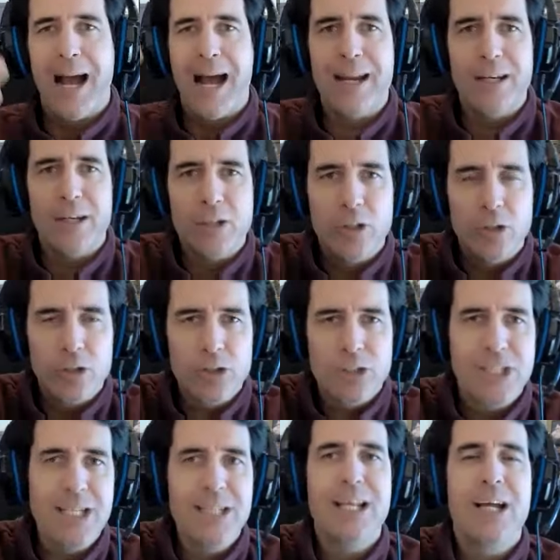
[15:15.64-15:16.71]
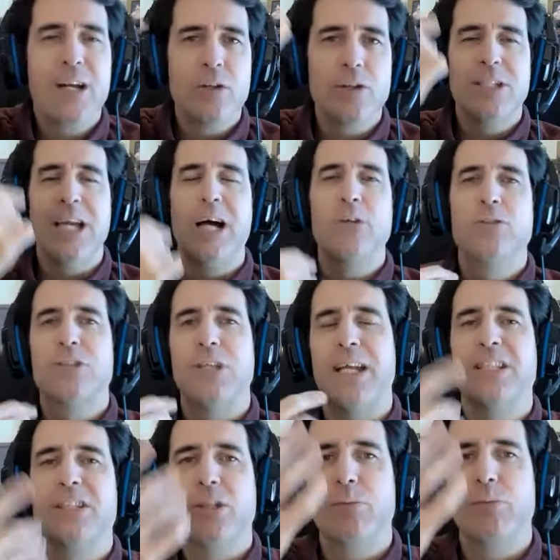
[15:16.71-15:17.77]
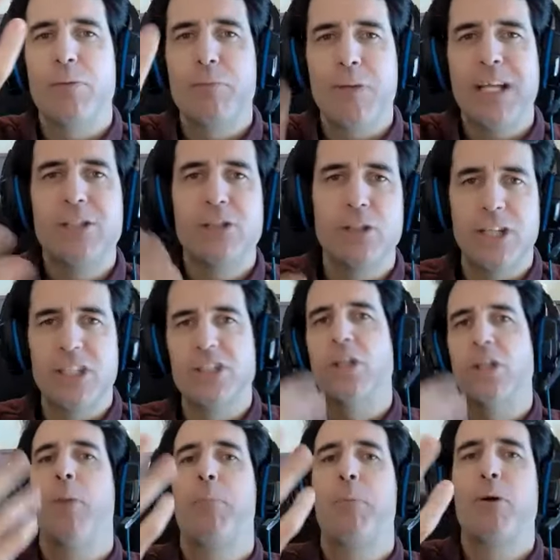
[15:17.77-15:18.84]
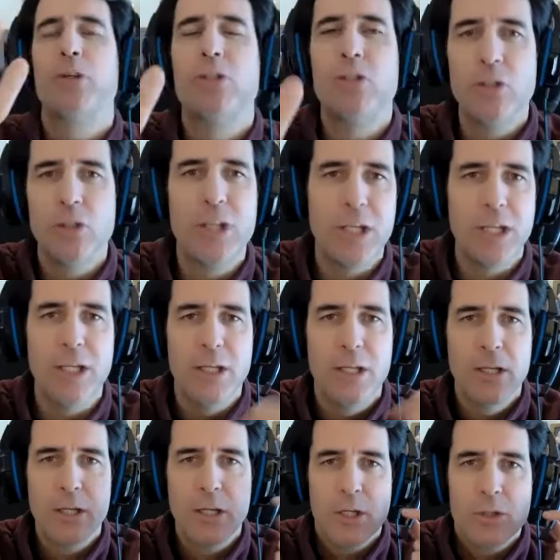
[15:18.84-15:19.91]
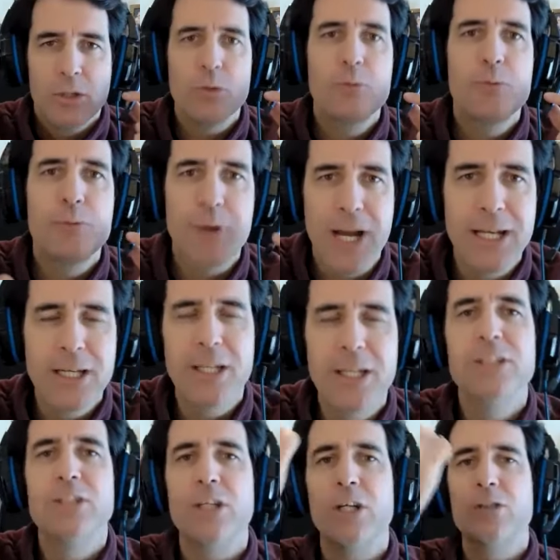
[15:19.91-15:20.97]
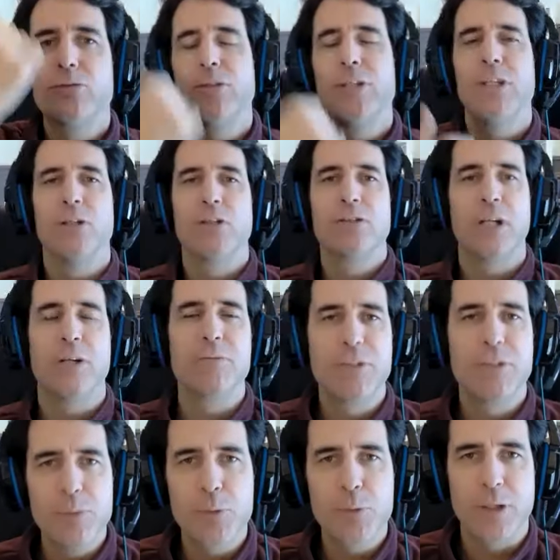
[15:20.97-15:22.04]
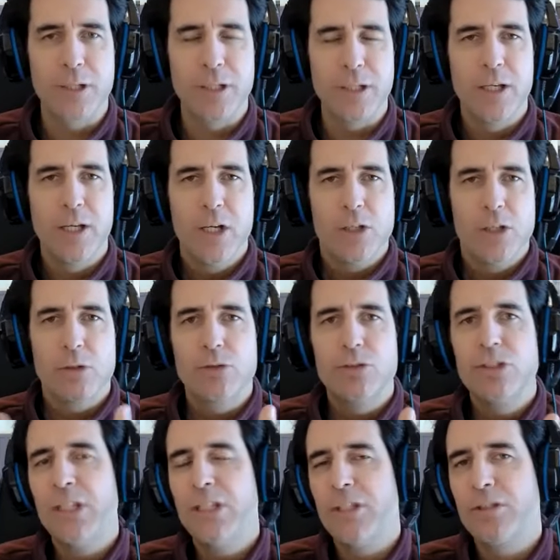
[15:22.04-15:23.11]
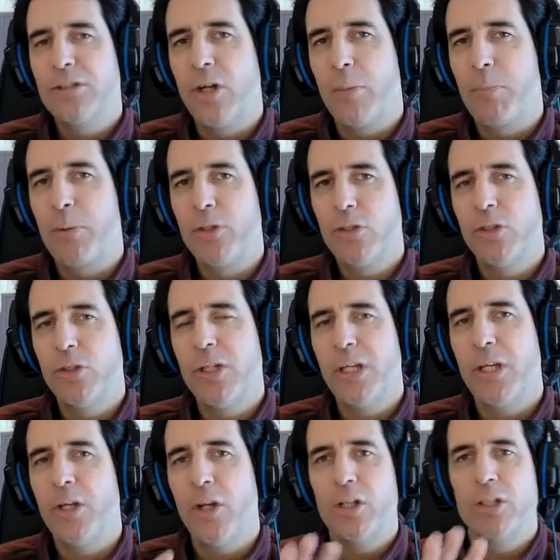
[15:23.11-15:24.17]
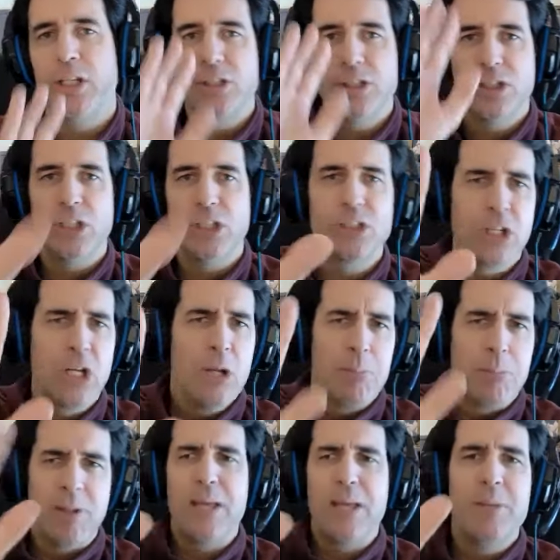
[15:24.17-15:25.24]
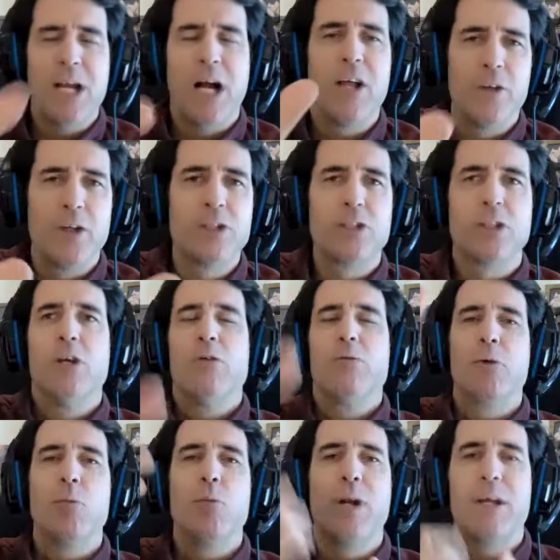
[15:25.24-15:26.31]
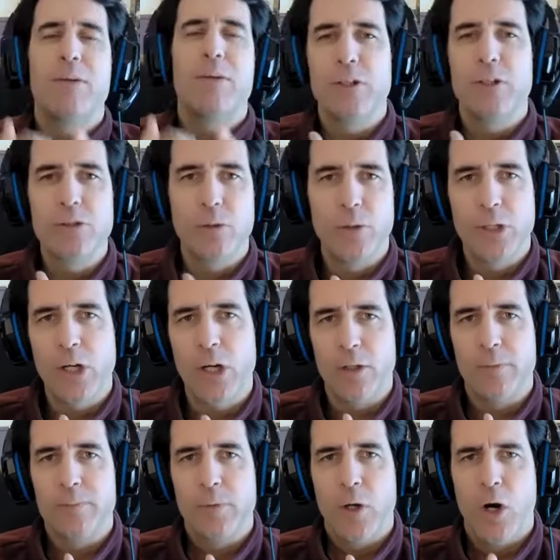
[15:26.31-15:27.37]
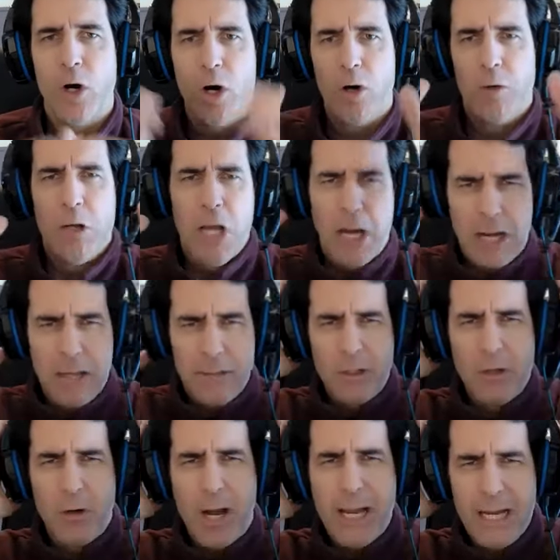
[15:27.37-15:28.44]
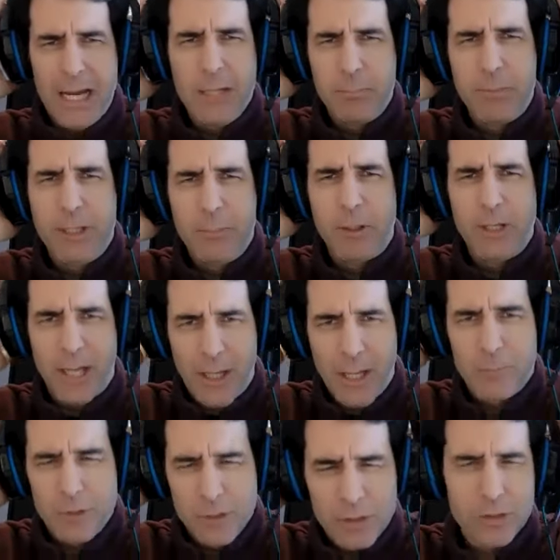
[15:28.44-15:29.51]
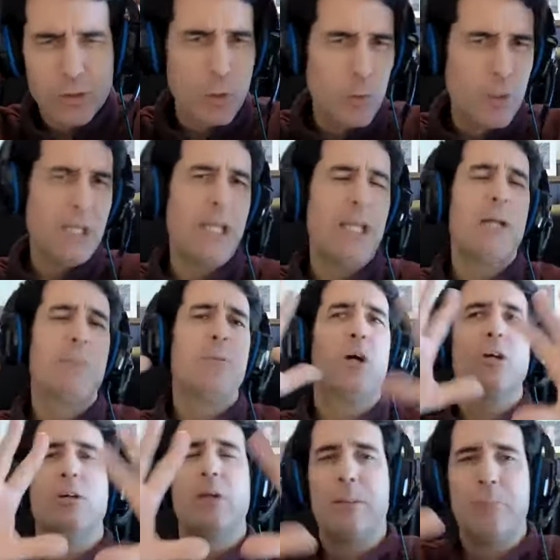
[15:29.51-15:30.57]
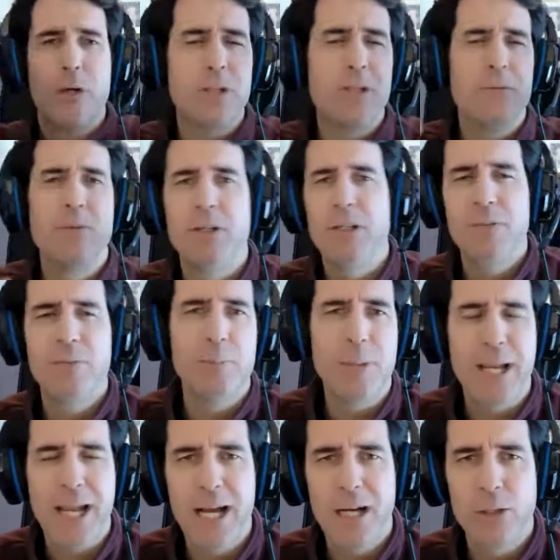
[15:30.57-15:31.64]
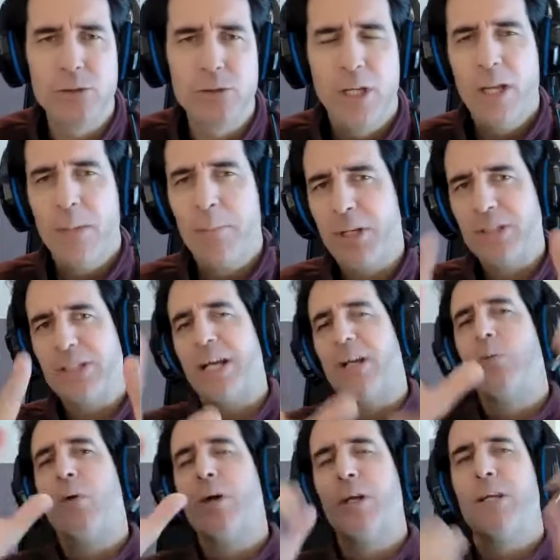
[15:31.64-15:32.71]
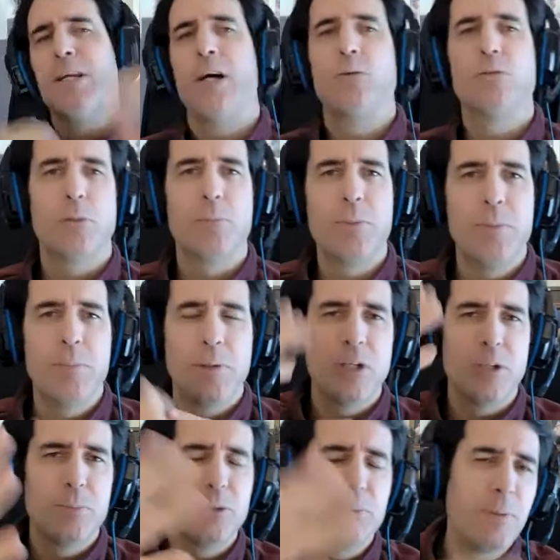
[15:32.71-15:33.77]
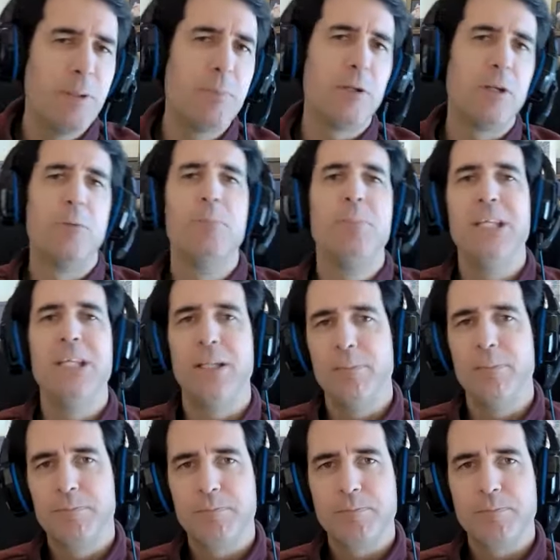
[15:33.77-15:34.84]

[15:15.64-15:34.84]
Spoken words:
And you're seeing that on the outside as a reflection, as an opportunity to finally start treating yourself differently. So see it as an opportunity, not as just blaming others for whatever is going on. Oh, I hate people and I'm just going in. I'm not even leaving my house because I don't want to encounter people because people are mean.